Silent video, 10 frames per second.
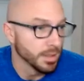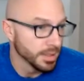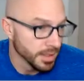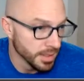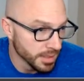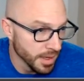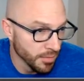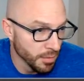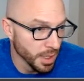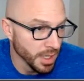is
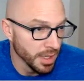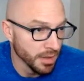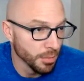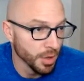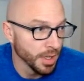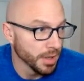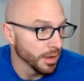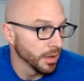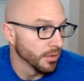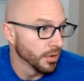everybody in the break. Thank
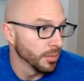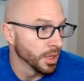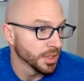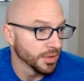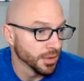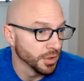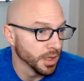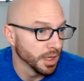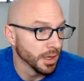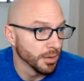you very much for
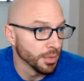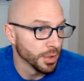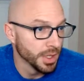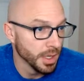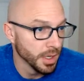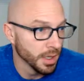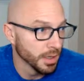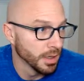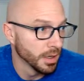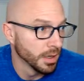joining. I appreciate it.
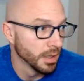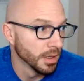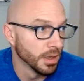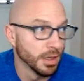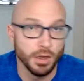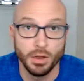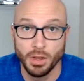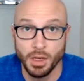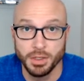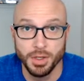Good luck
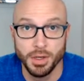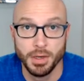to you.